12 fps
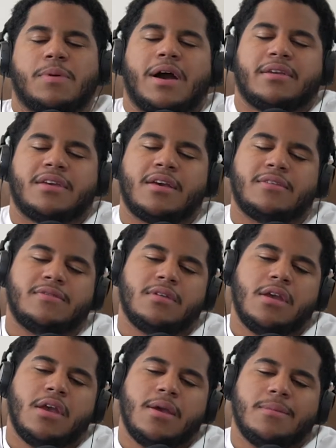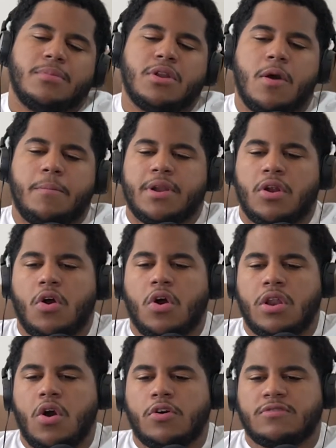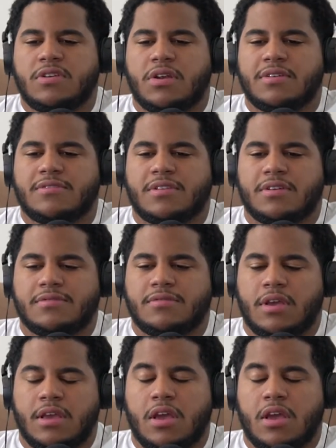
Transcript: podcast. But no, but in all seriousness,